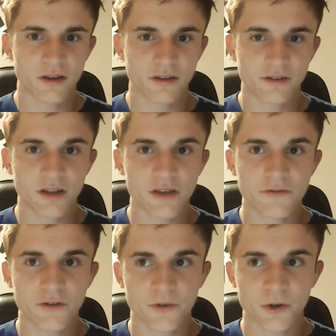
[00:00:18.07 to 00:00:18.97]
this life
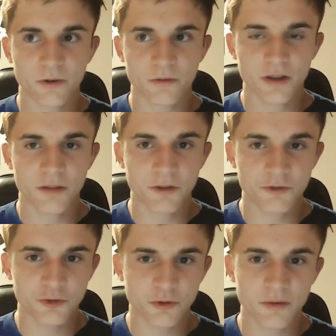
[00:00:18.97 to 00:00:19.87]
over in my
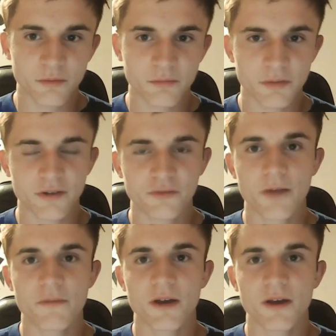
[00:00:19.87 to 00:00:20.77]
short period of
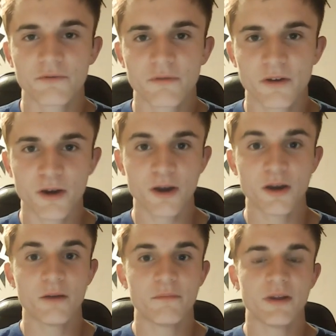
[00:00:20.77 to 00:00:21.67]
time that I've
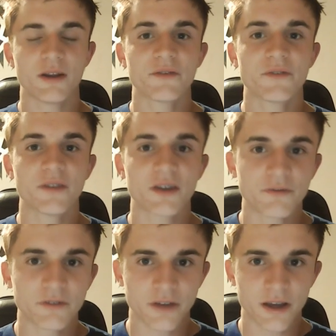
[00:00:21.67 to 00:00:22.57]
been given the
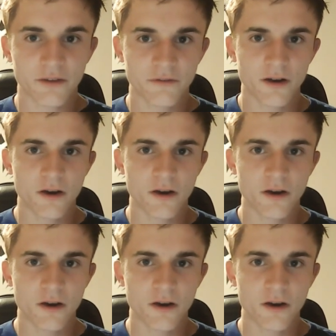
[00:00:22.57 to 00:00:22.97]
gift of life?